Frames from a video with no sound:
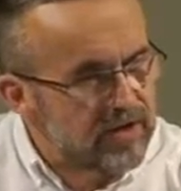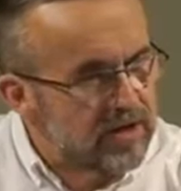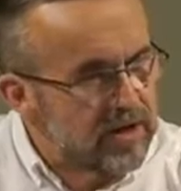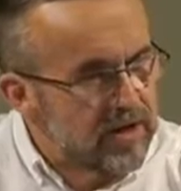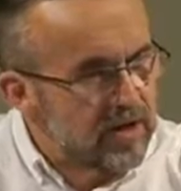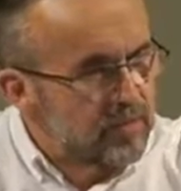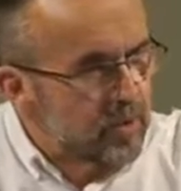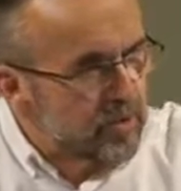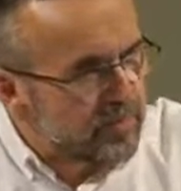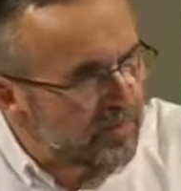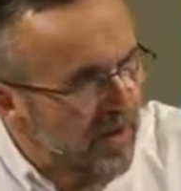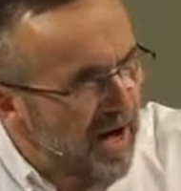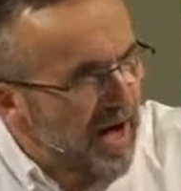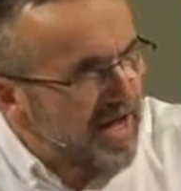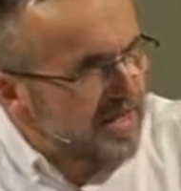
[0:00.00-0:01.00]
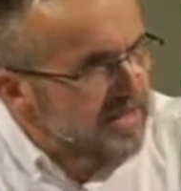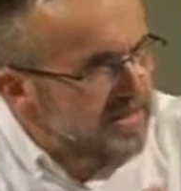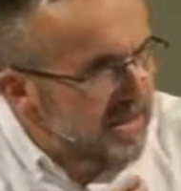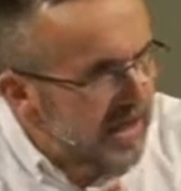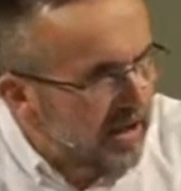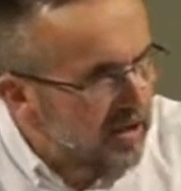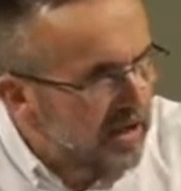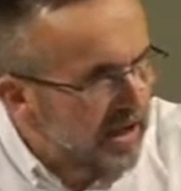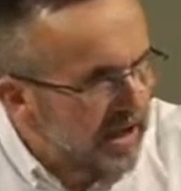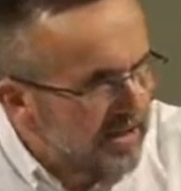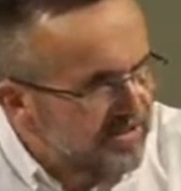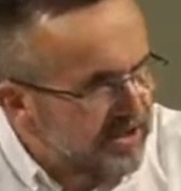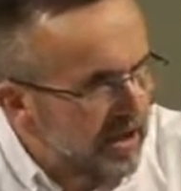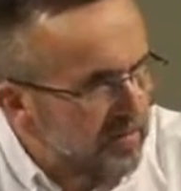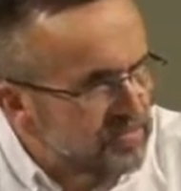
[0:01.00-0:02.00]
They're more parallel
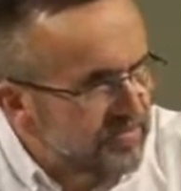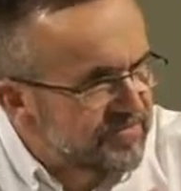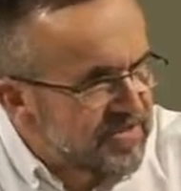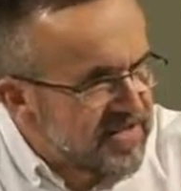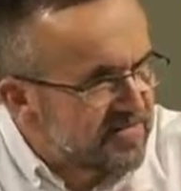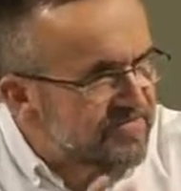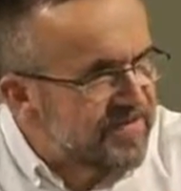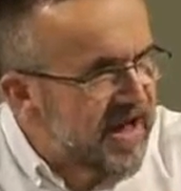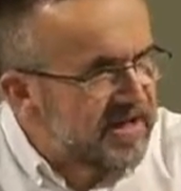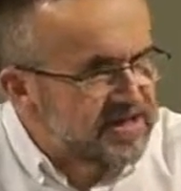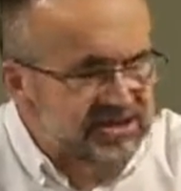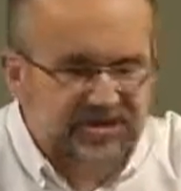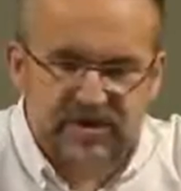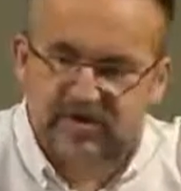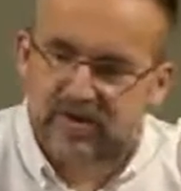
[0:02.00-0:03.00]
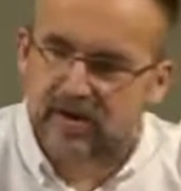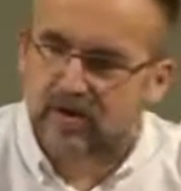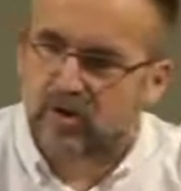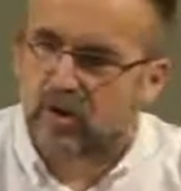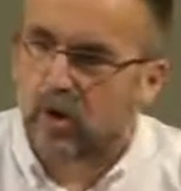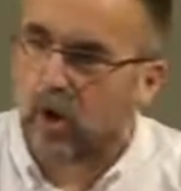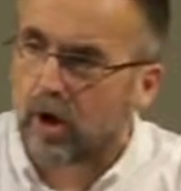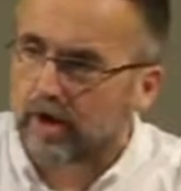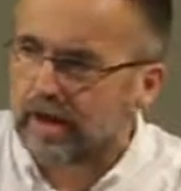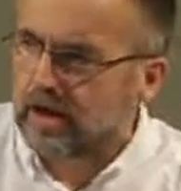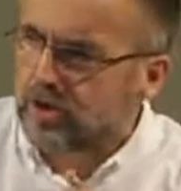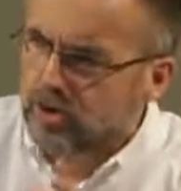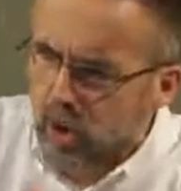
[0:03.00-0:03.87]
in terms of the events that they record.